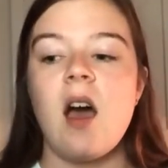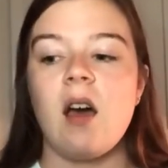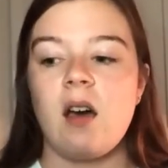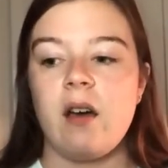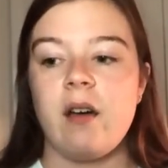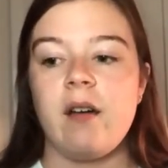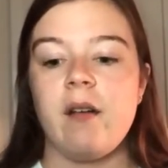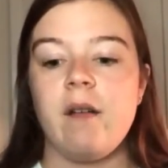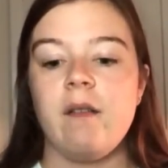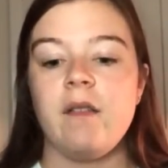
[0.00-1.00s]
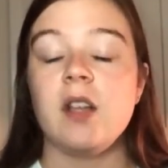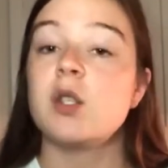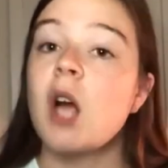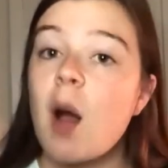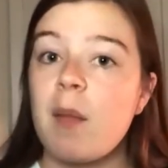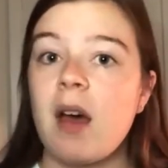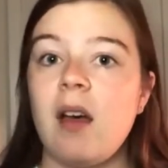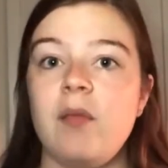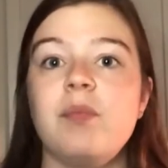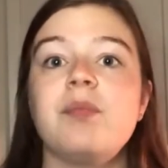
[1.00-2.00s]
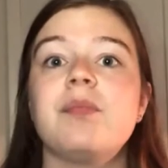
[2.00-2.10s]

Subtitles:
of trauma.